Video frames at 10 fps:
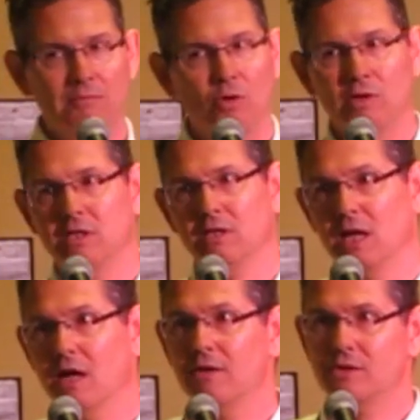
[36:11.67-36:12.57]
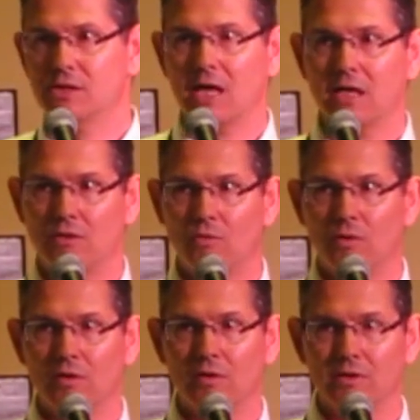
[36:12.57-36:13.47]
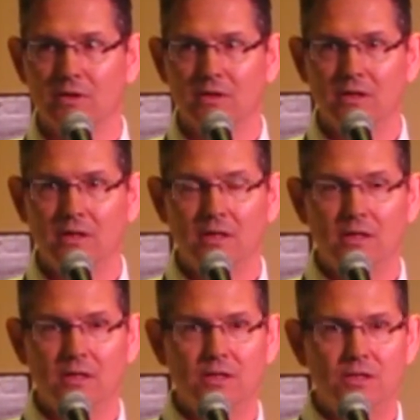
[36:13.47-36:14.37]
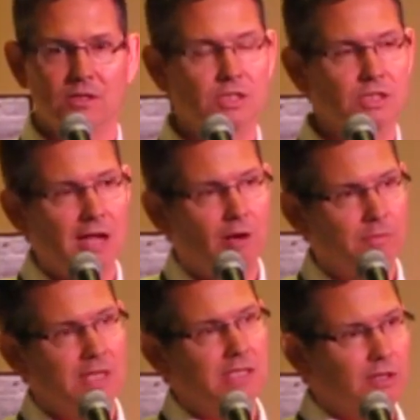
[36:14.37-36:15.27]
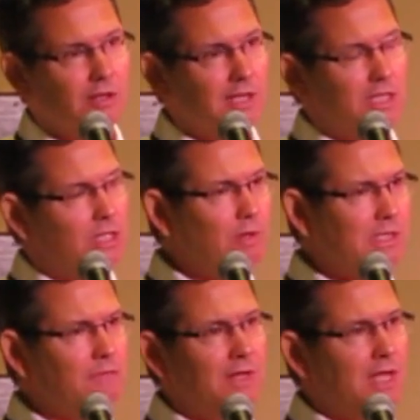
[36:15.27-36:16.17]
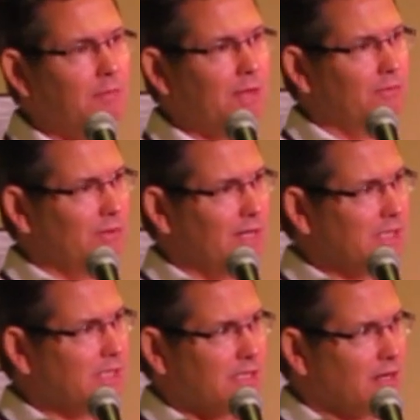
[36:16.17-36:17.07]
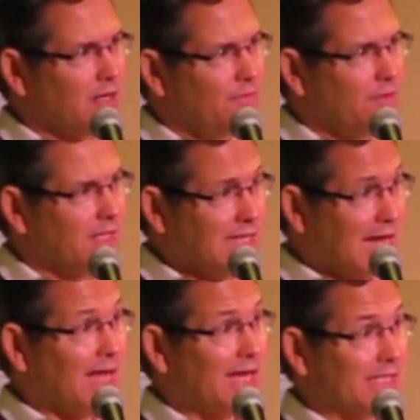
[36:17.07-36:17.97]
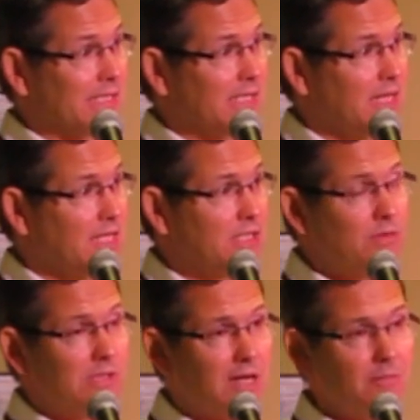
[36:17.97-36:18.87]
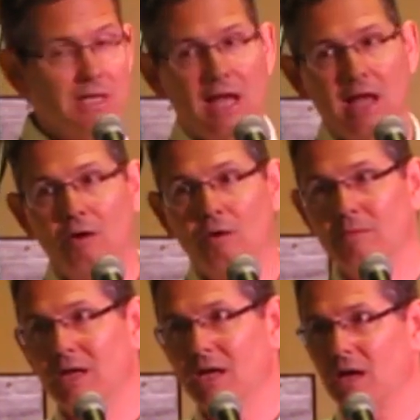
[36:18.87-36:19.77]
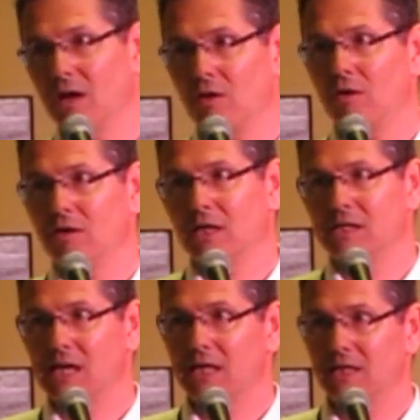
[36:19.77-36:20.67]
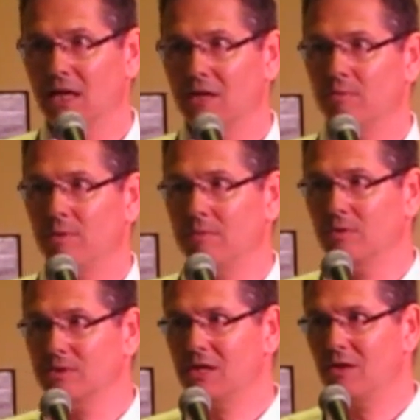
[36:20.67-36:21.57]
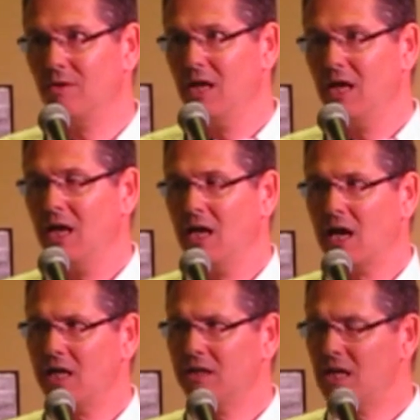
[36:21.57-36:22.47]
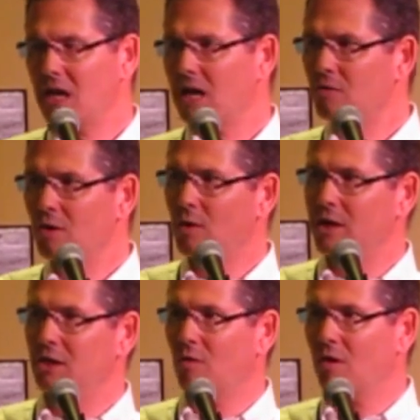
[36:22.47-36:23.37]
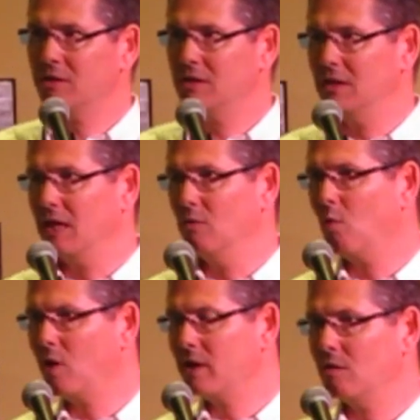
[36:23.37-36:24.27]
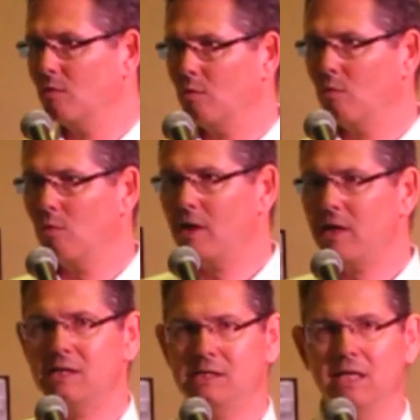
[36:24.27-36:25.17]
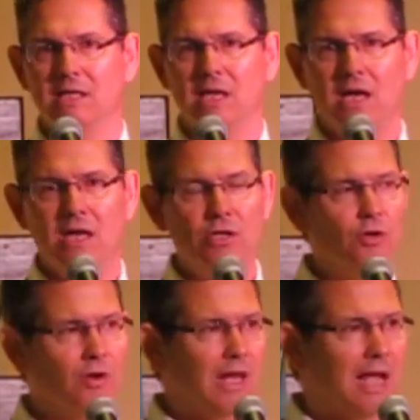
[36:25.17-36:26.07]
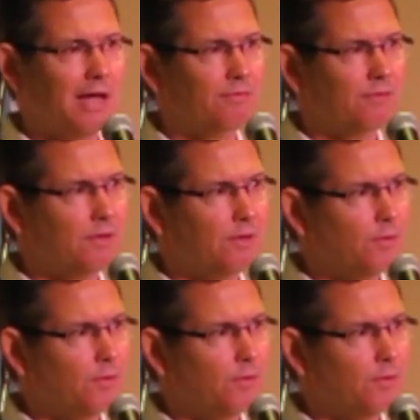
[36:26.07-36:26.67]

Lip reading: I'm going to the other side of the world to just help these little... She wasn't even coming necessarily for the ties. She was coming to help alongside the other people. So I don't know where you are today. What is it in your life